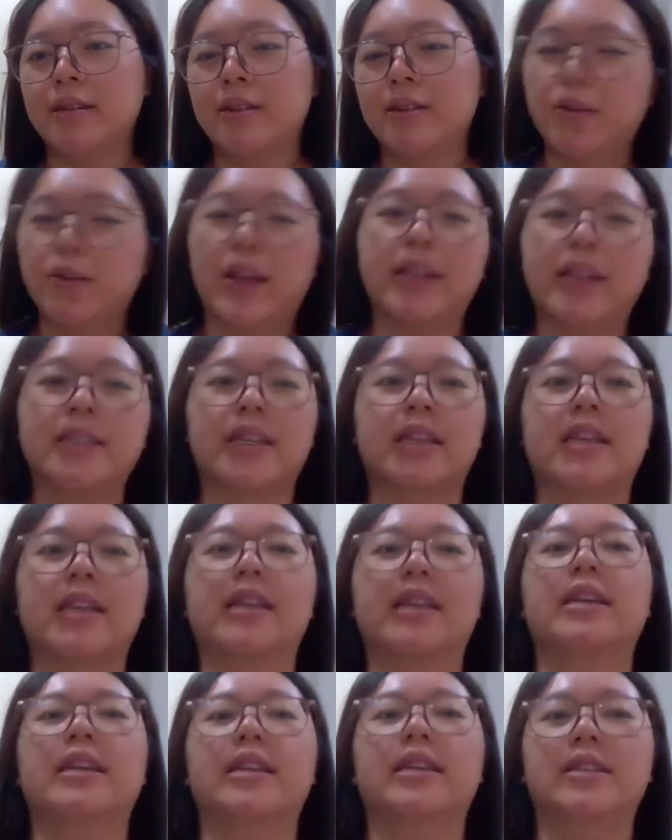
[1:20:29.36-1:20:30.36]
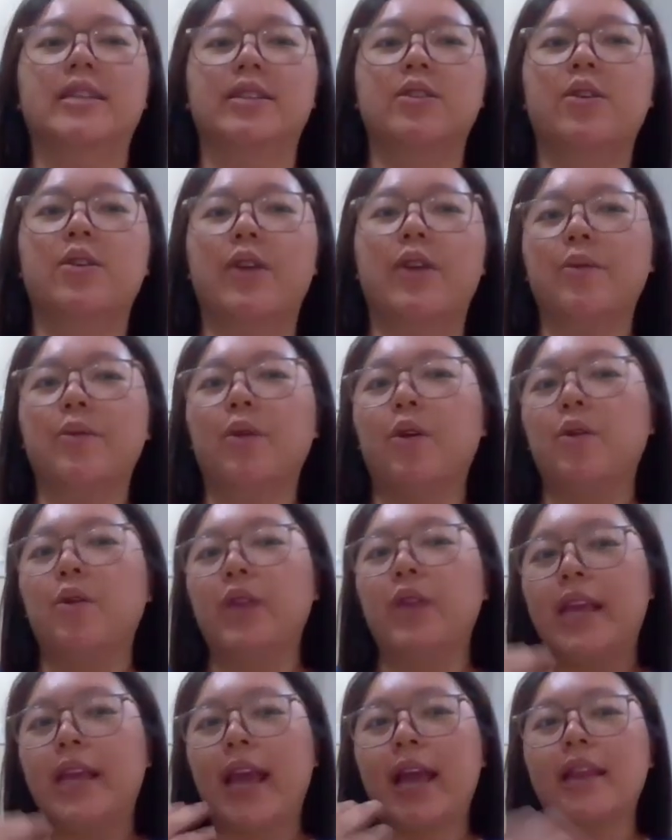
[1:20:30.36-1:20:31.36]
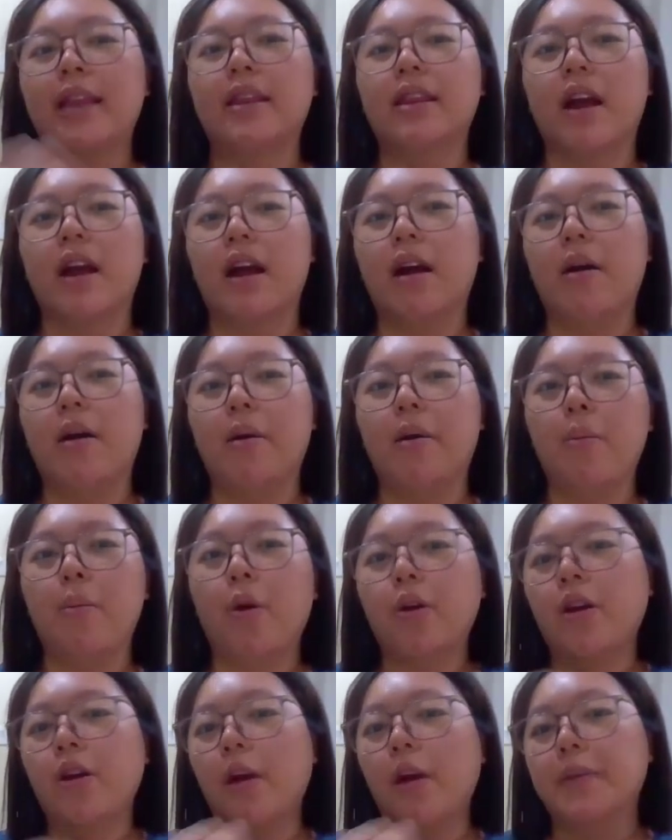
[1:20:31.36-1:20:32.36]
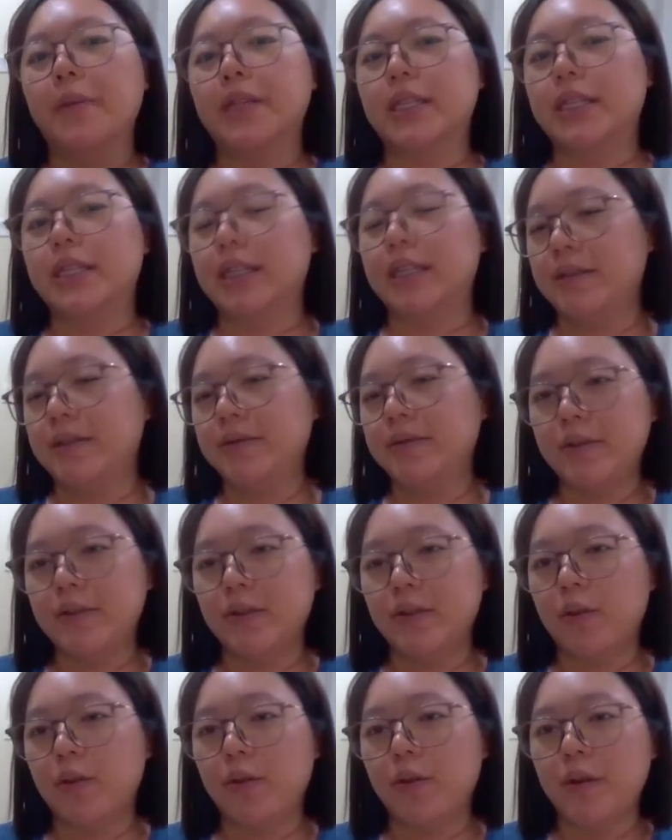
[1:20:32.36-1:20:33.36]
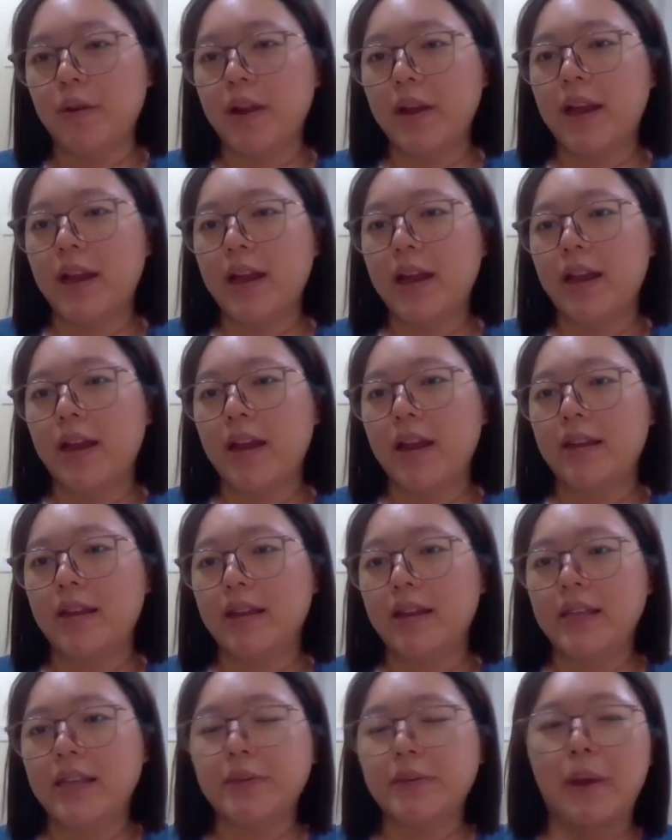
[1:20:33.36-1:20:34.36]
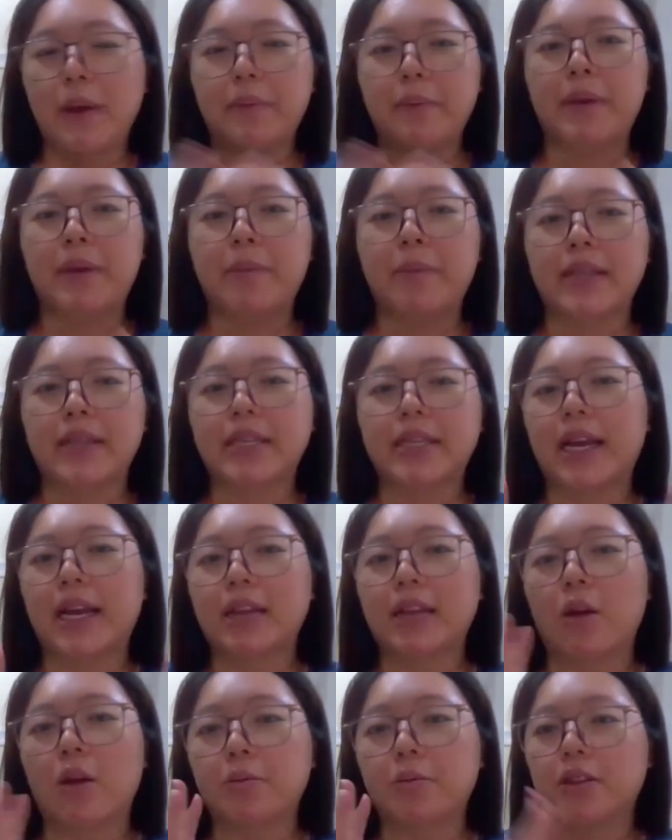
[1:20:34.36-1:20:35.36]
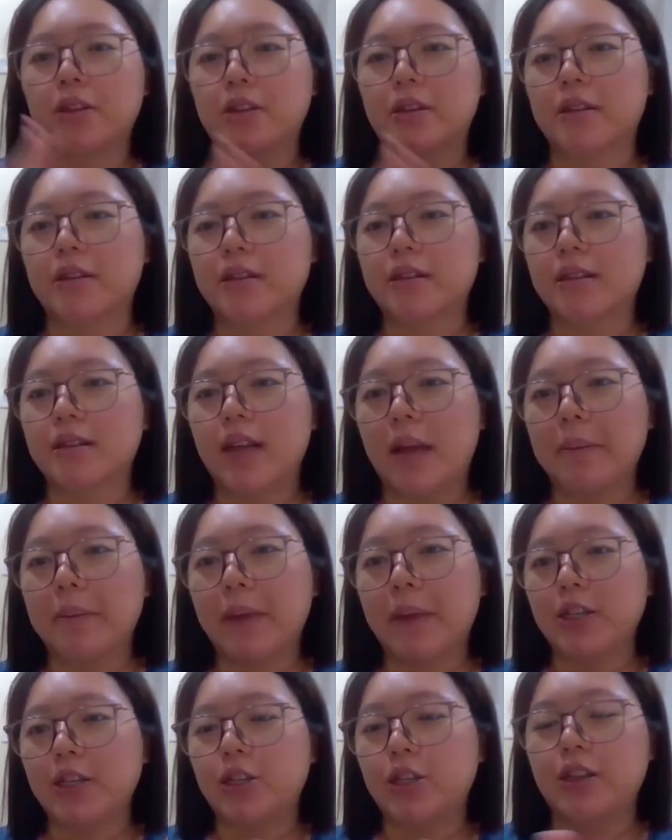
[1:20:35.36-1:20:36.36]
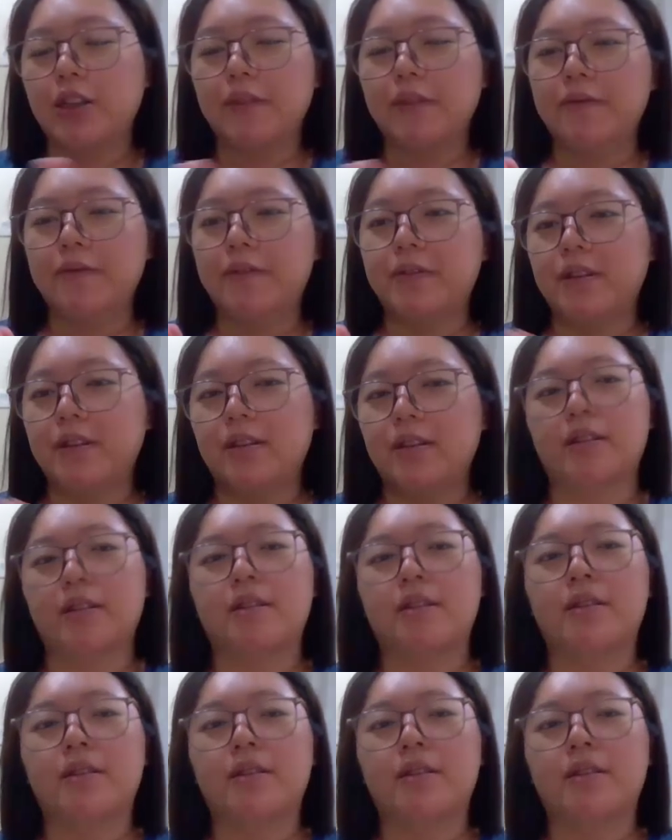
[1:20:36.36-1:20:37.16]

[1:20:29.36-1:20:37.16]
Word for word: So that's the thing. So it will only get uh more competitive. So this might be my second option. I might shift.